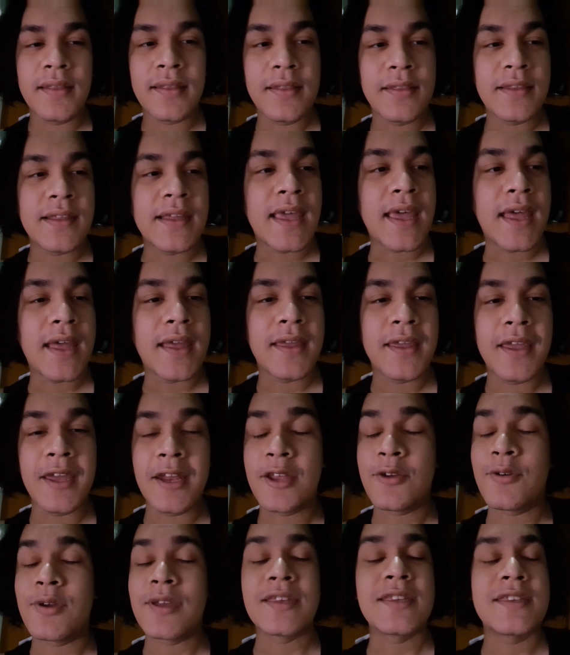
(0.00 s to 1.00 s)
yeah
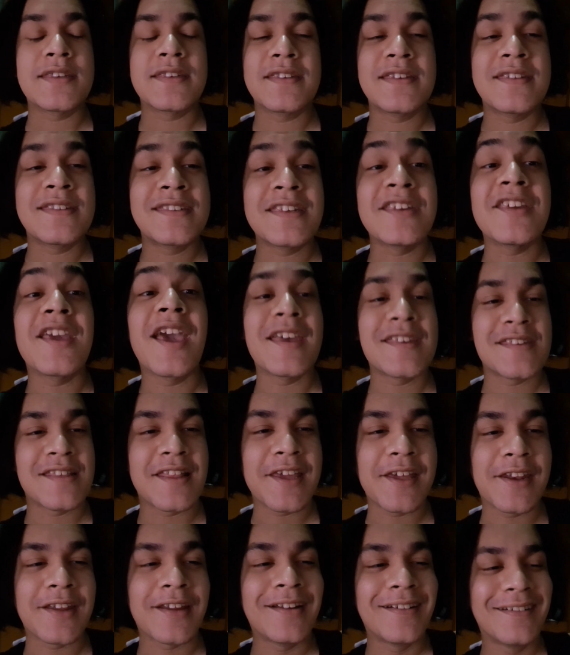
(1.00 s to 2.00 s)
anyways see you guys
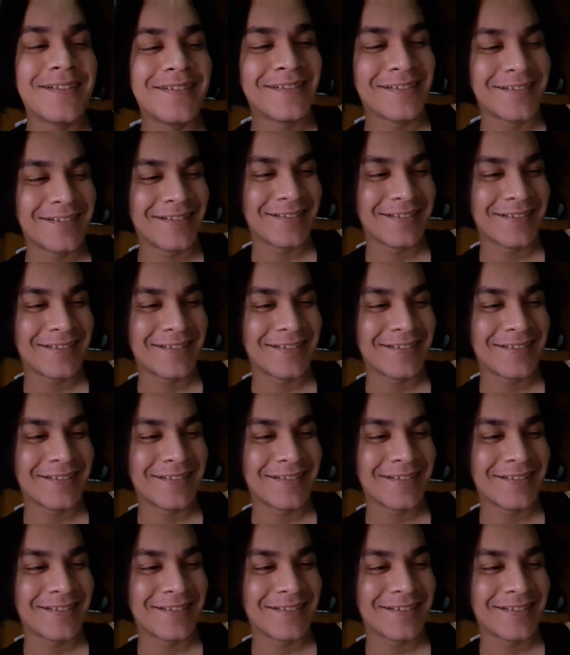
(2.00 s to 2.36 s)
later